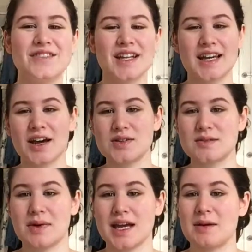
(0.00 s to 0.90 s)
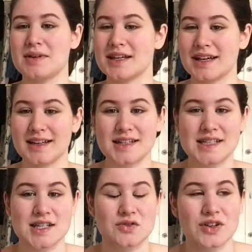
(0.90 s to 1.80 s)
felt like I was in Miami again because
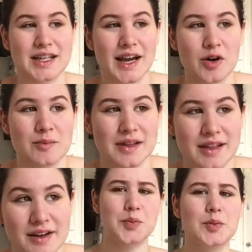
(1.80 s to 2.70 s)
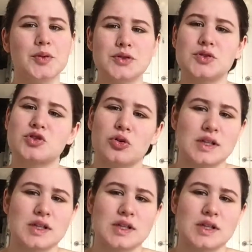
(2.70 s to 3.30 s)
that's really how it be there. People do show